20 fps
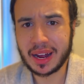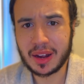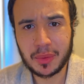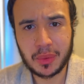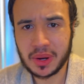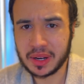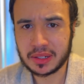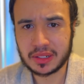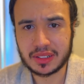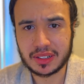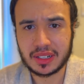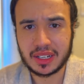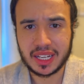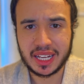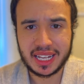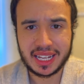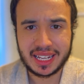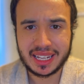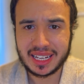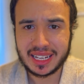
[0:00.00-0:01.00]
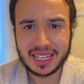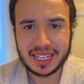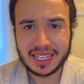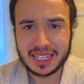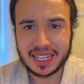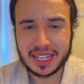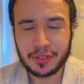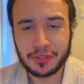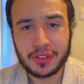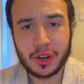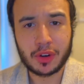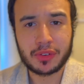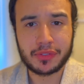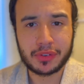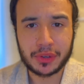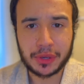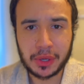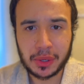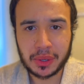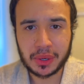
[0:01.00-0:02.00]
well, if not
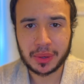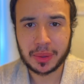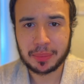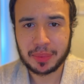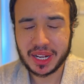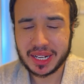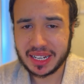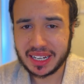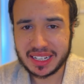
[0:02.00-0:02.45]
for Europe,